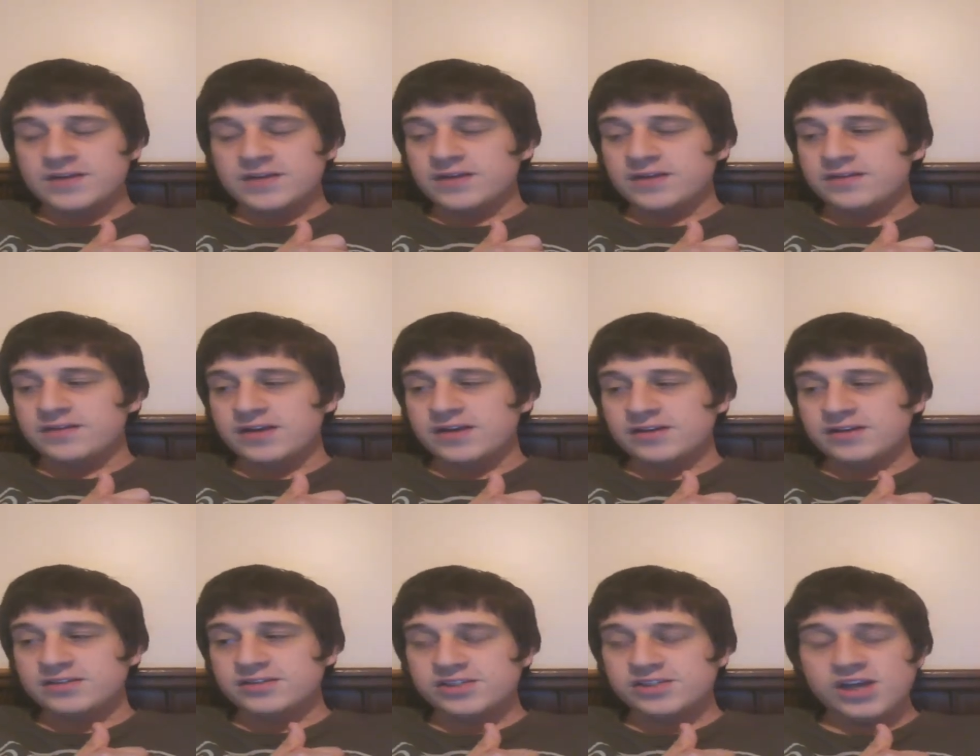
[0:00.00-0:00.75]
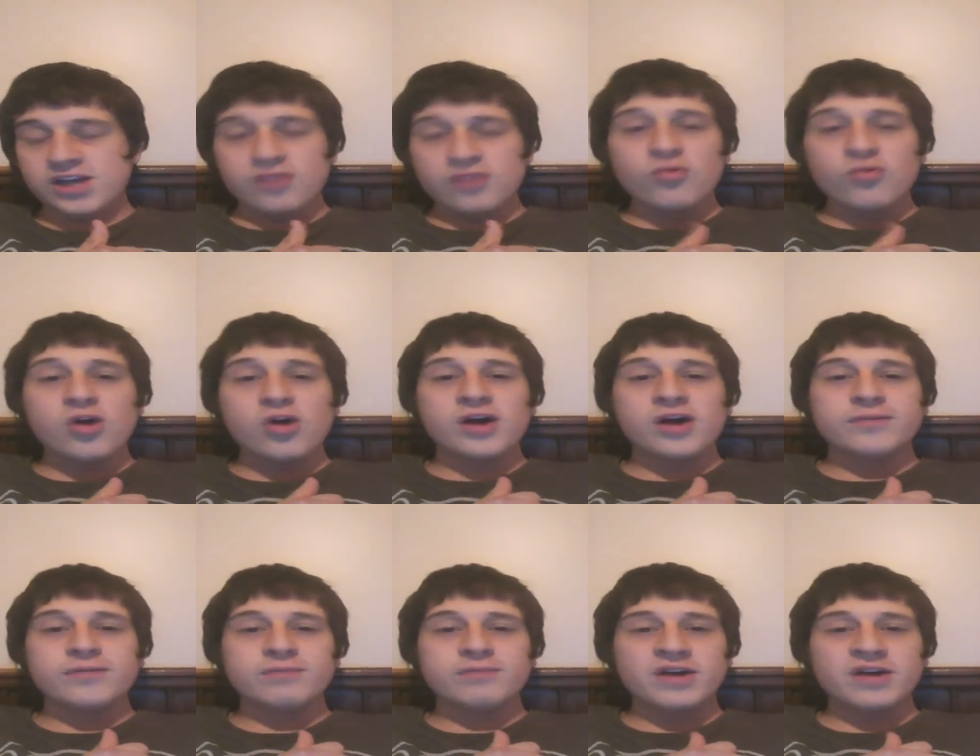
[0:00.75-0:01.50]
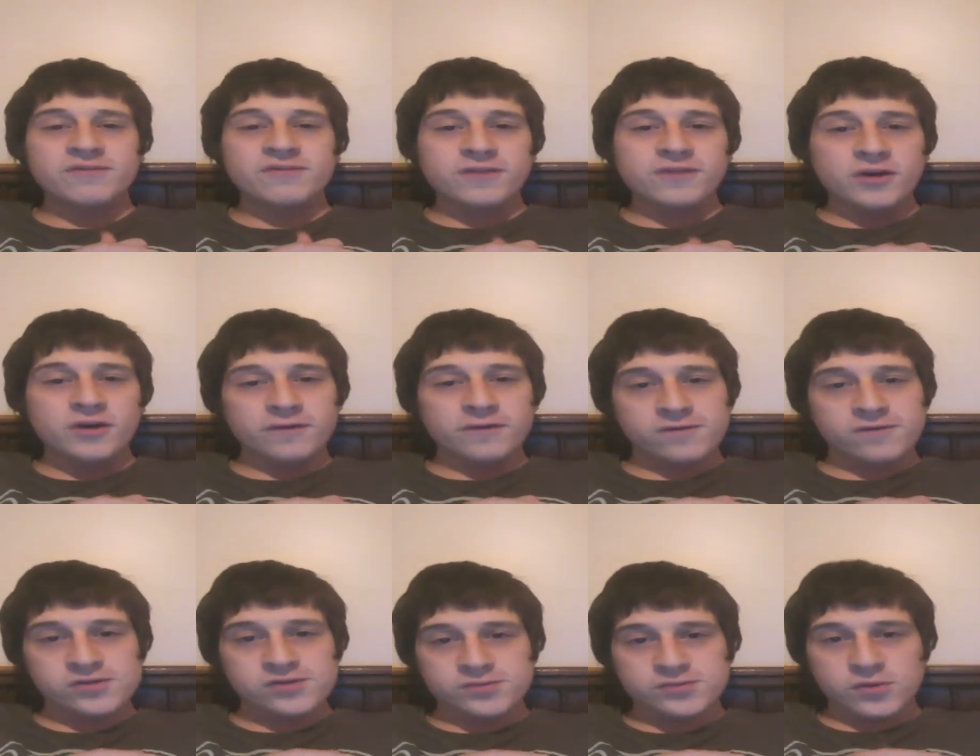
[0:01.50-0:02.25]
Now, in Gen 1, my very
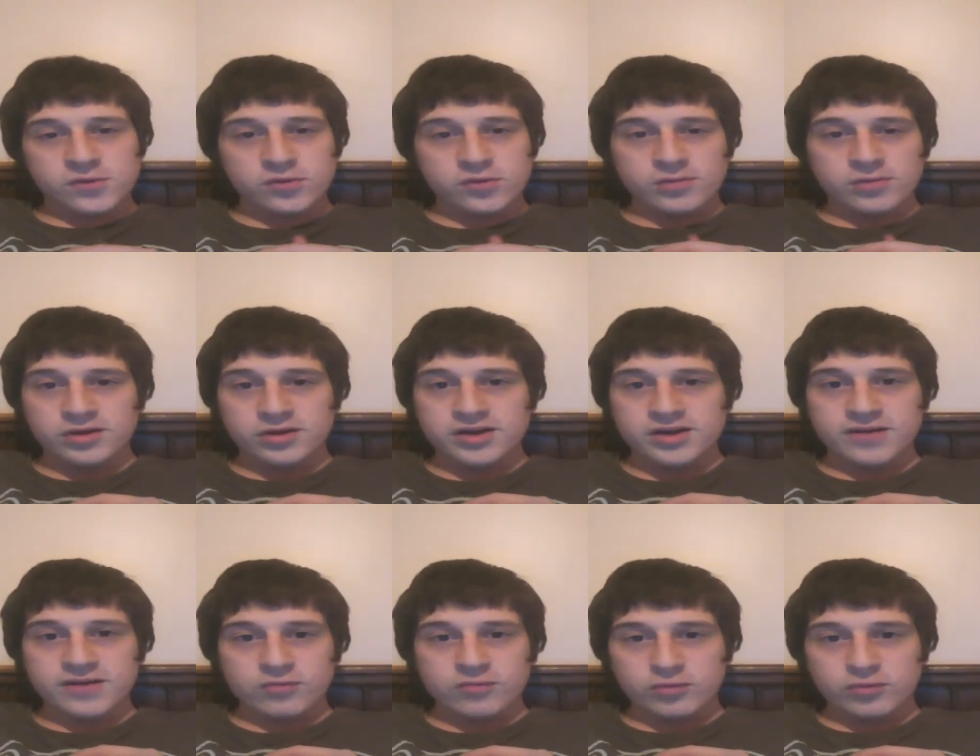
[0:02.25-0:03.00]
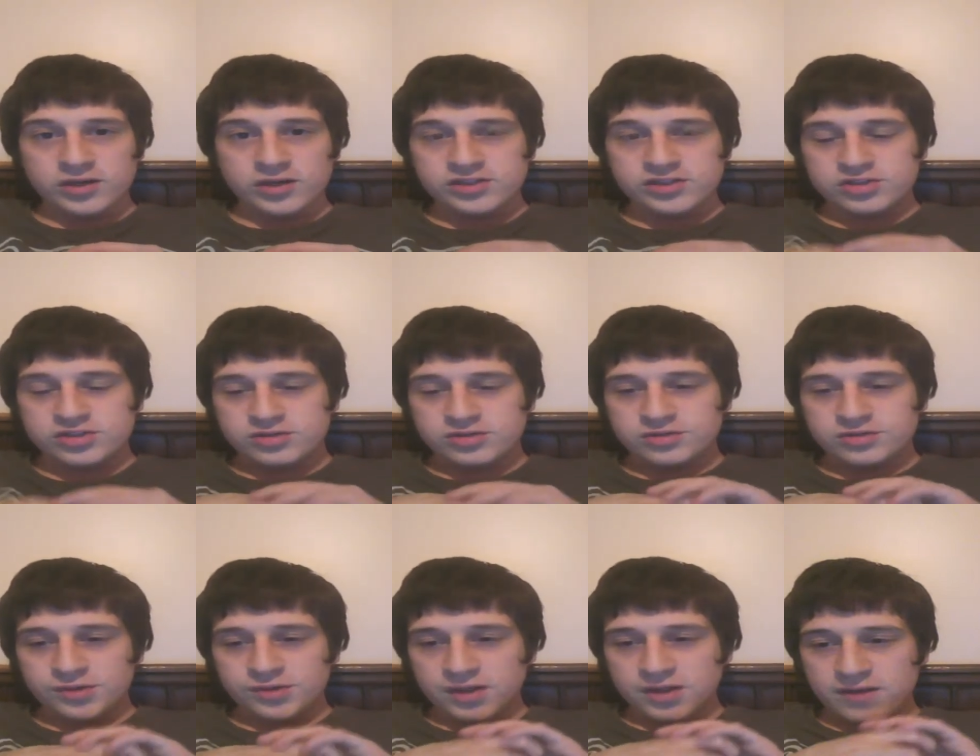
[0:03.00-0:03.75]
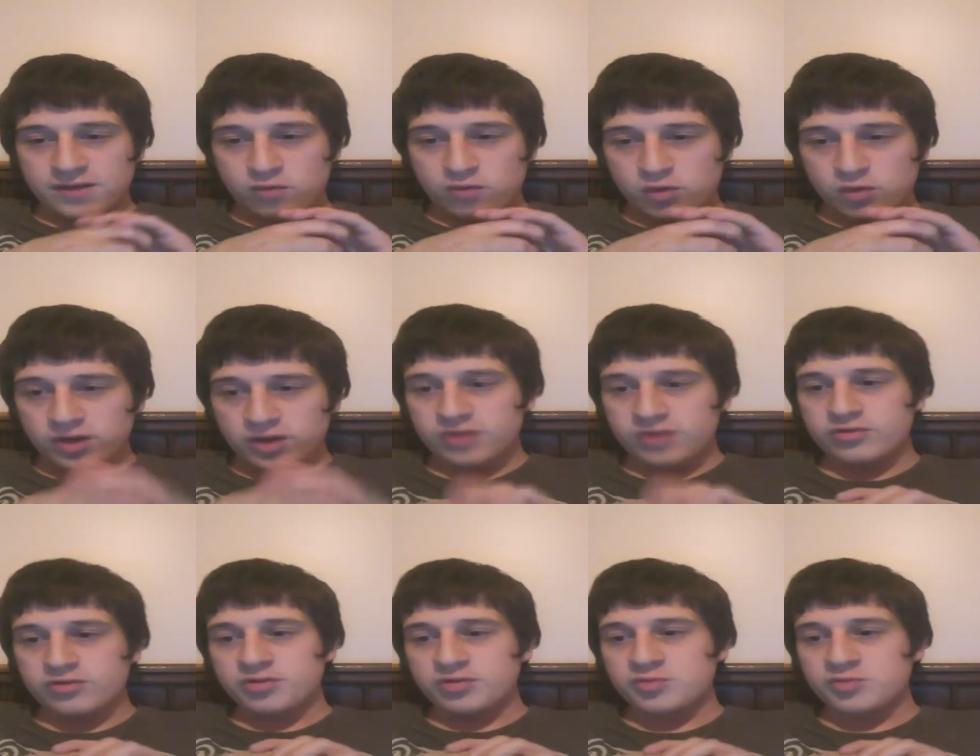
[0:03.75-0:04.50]
first Pokemon to ever reach level
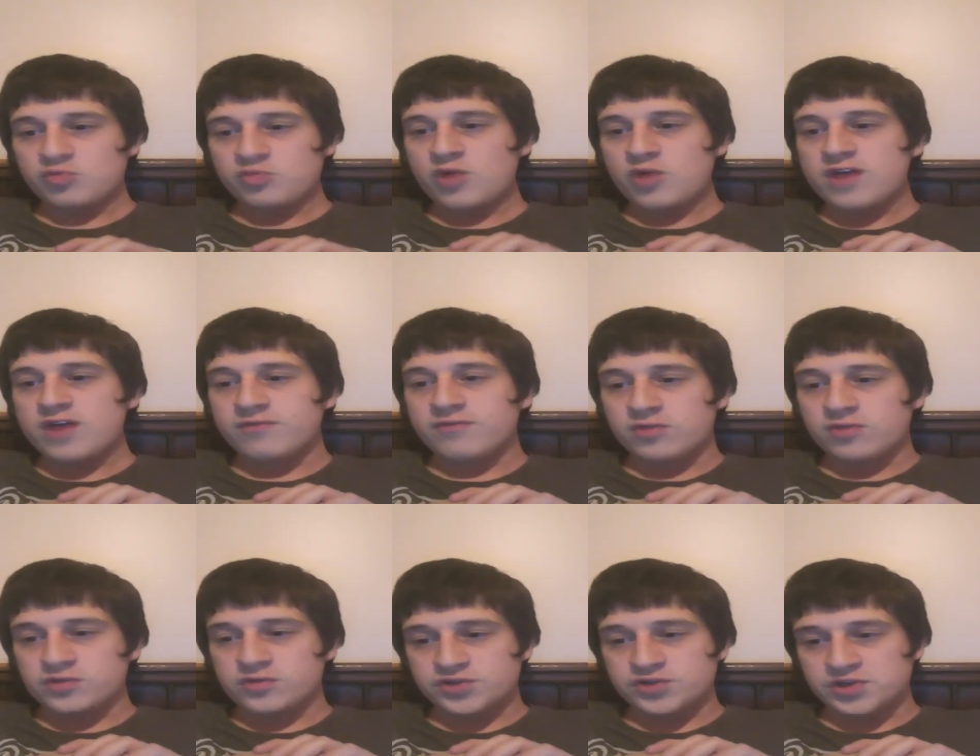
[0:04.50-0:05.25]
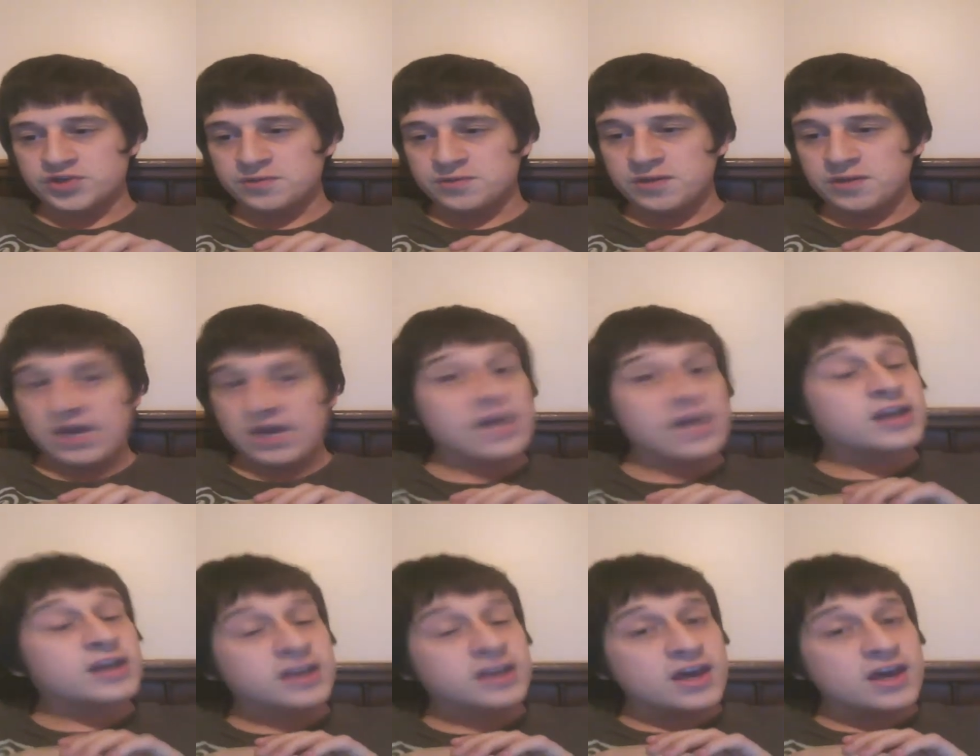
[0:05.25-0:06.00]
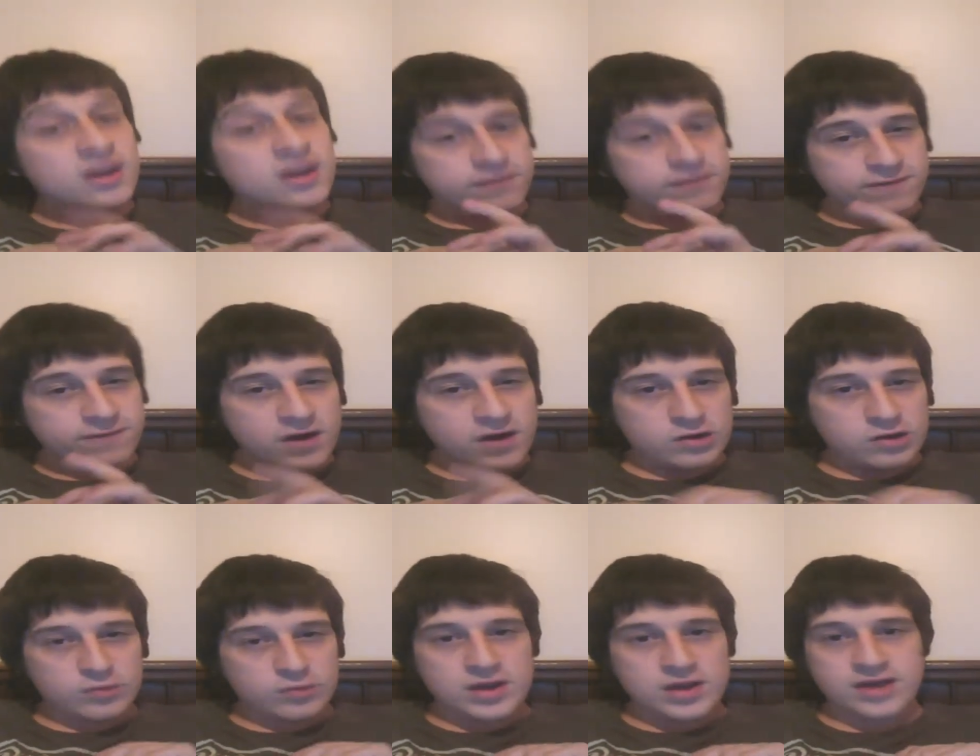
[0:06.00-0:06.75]
100 in red version, and again in
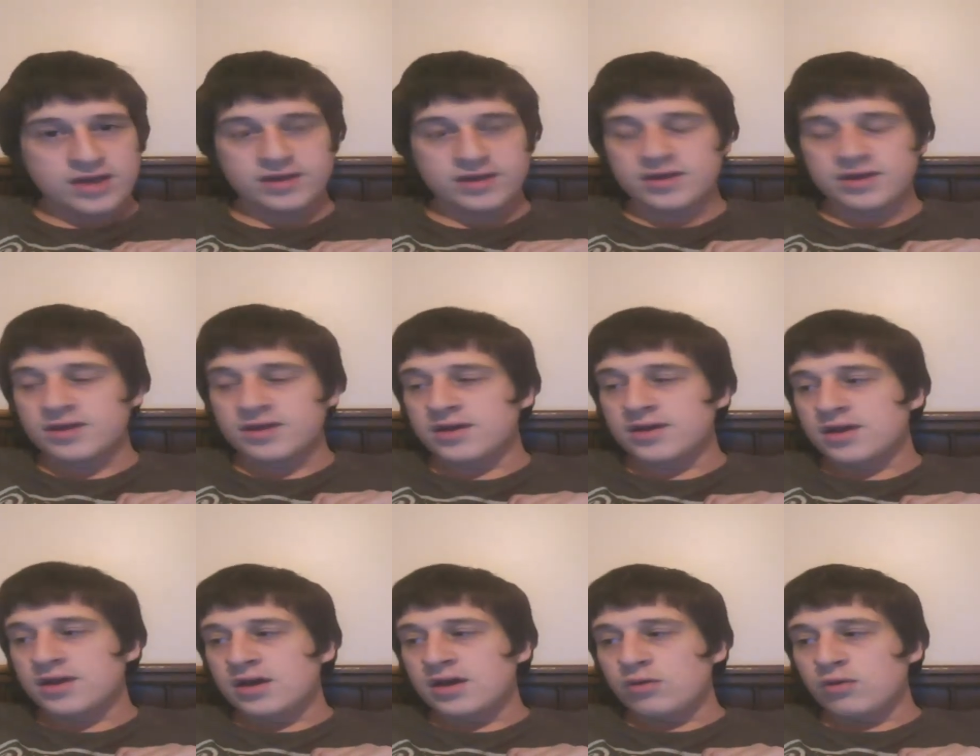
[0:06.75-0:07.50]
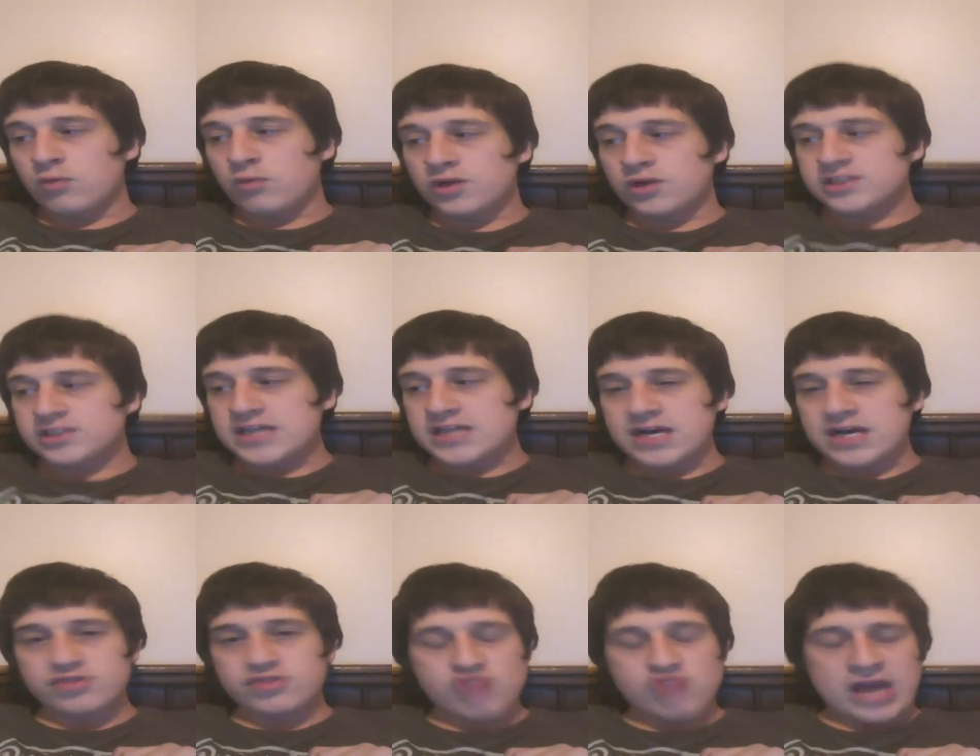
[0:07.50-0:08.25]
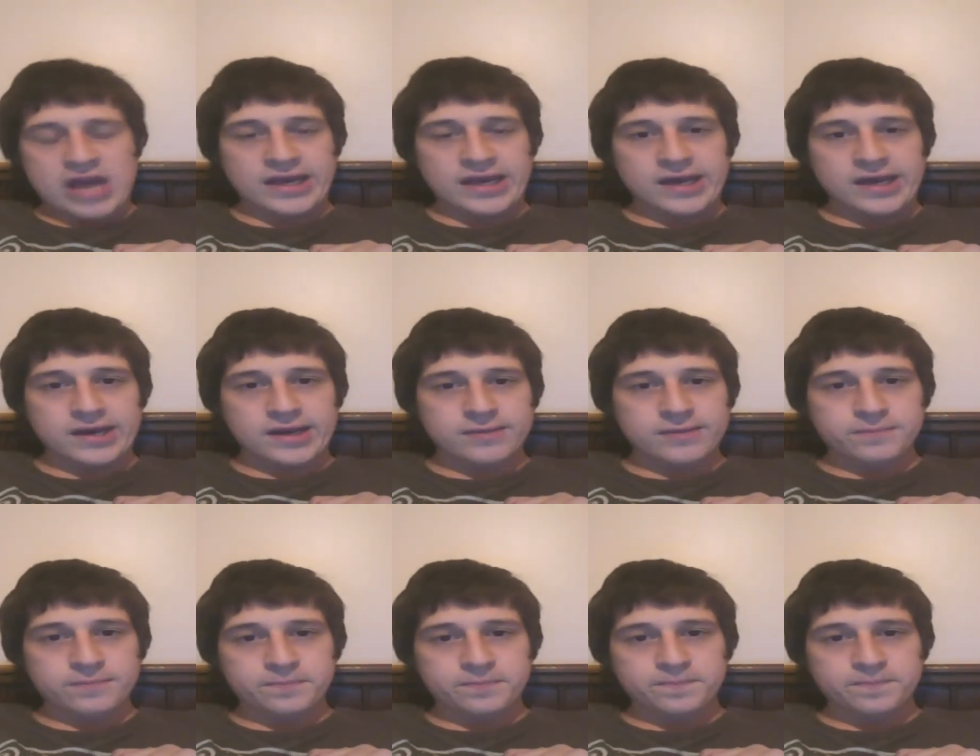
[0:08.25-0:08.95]
Fire Red, was uh, Dragonite.